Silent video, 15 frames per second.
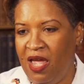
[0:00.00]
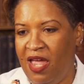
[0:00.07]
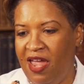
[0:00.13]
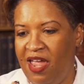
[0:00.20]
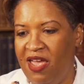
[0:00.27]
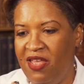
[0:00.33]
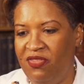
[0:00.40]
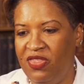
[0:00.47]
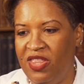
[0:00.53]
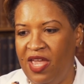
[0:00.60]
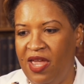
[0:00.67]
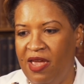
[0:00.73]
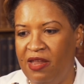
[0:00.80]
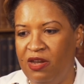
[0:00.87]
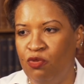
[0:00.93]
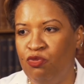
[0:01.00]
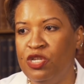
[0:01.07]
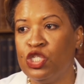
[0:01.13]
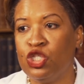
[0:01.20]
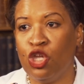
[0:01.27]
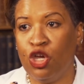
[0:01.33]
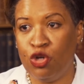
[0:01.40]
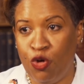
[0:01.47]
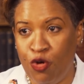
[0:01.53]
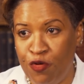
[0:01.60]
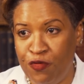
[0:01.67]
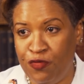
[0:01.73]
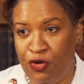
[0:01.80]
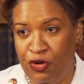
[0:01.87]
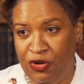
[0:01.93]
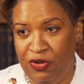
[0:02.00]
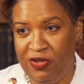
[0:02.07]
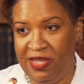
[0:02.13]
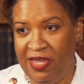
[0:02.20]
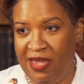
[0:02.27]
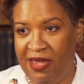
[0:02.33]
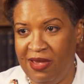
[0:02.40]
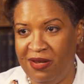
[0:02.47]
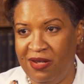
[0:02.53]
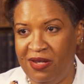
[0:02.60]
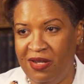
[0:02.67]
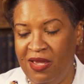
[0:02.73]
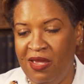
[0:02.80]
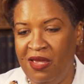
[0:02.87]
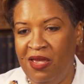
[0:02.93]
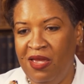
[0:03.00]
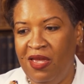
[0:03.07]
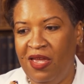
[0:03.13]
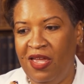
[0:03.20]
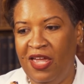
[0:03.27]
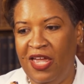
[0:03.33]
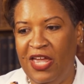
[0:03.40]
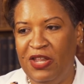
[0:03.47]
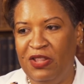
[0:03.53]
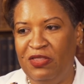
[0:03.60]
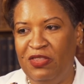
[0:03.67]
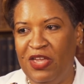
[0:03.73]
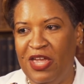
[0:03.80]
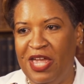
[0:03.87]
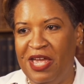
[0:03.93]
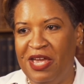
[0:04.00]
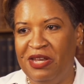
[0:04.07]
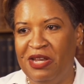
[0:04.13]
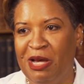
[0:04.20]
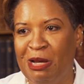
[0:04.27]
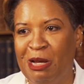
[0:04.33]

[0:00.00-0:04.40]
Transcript: and then restart over again. And then